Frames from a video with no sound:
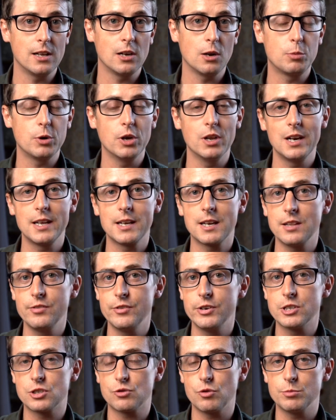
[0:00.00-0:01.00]
I'll put a link in the
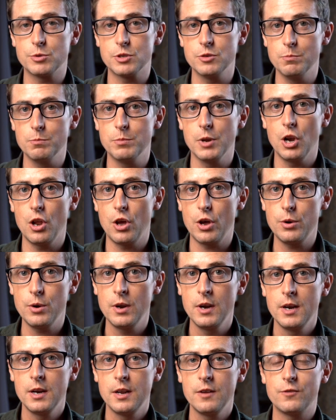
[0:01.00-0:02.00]
description below
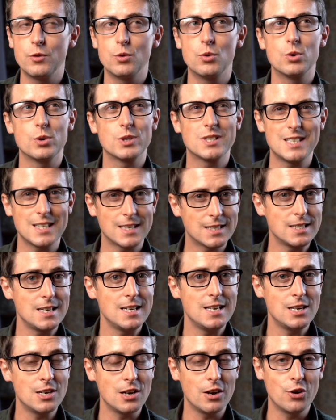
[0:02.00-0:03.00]
for
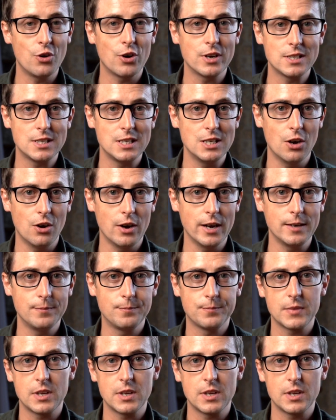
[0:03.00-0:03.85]
$16.99.